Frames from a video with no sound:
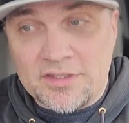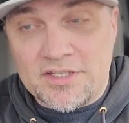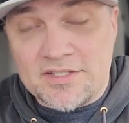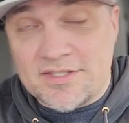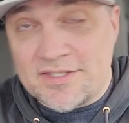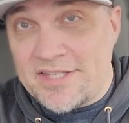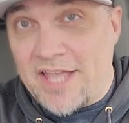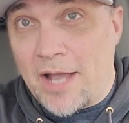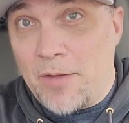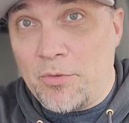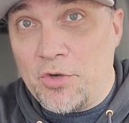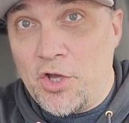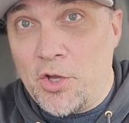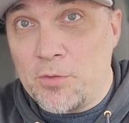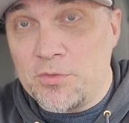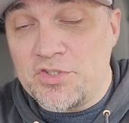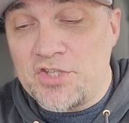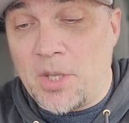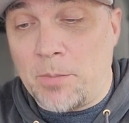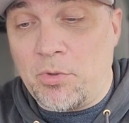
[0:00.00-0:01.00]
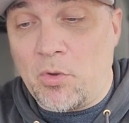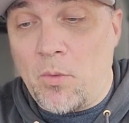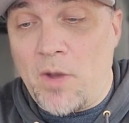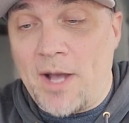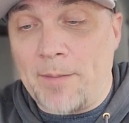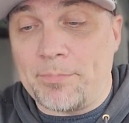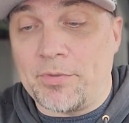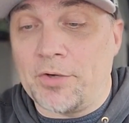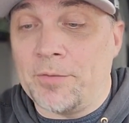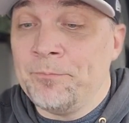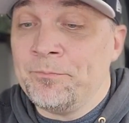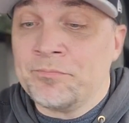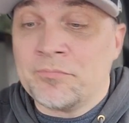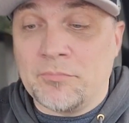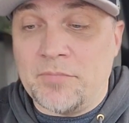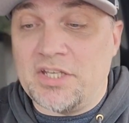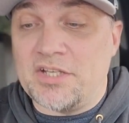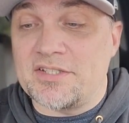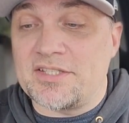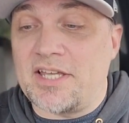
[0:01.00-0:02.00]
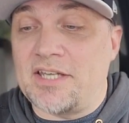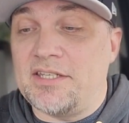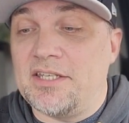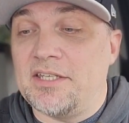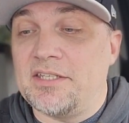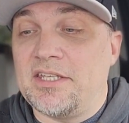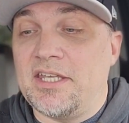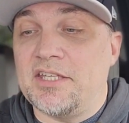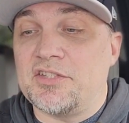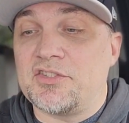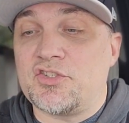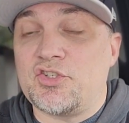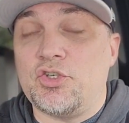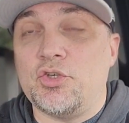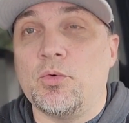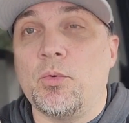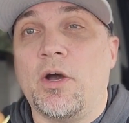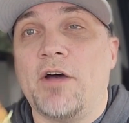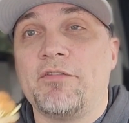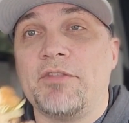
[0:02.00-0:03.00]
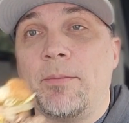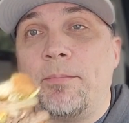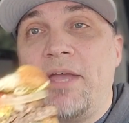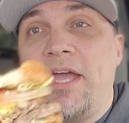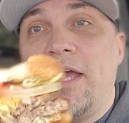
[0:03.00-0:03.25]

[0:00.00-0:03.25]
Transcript: The sourdough double Whopper, because I did get two of the